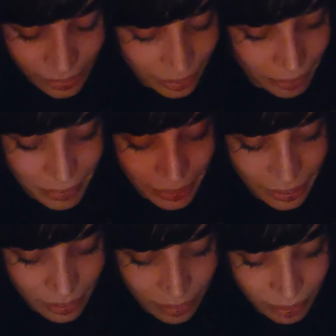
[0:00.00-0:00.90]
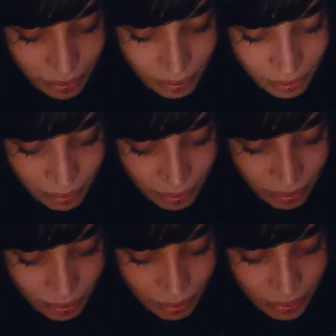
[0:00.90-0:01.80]
or something.
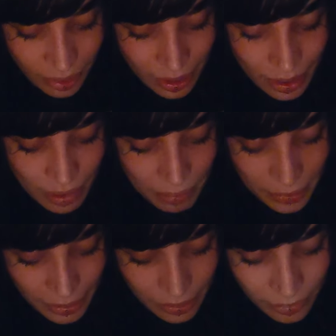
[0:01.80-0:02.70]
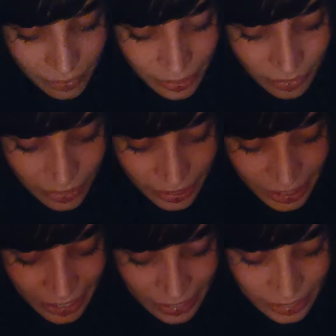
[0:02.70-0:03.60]
But whatever the
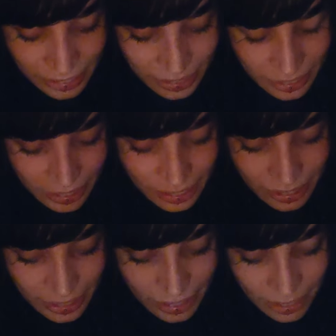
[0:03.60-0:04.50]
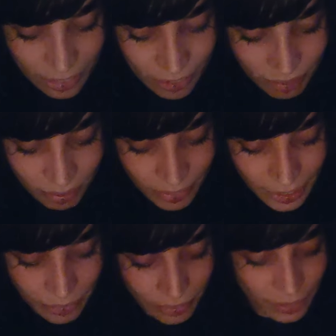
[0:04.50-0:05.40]
case is, it's like
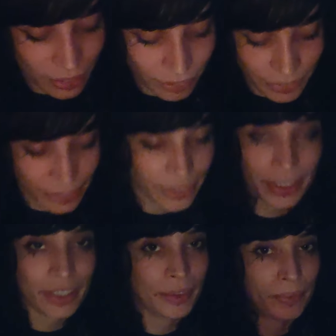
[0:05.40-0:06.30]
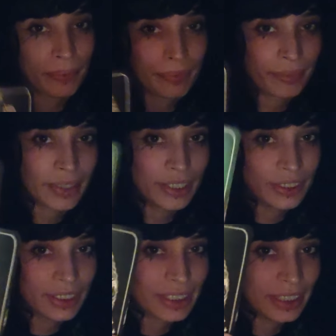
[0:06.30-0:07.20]
you want to offer your cup. I
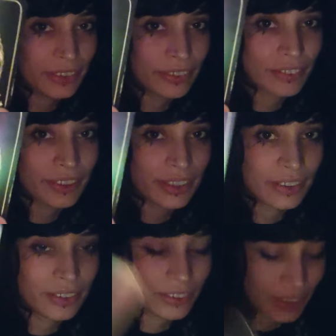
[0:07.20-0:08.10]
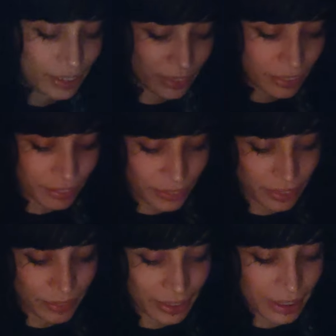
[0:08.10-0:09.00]
just see you over here trying to offer
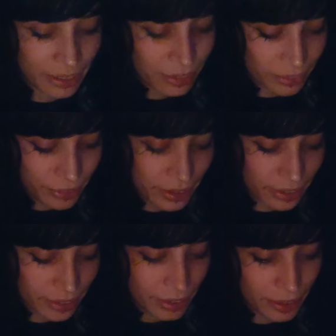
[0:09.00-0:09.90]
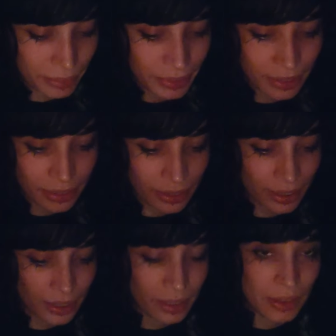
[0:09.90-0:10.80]
it with that Queen of Cups,
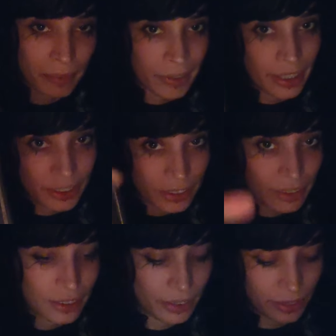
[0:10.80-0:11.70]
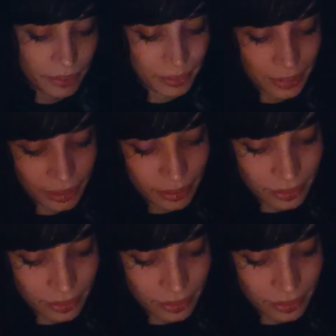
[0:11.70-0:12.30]
Page of Cups,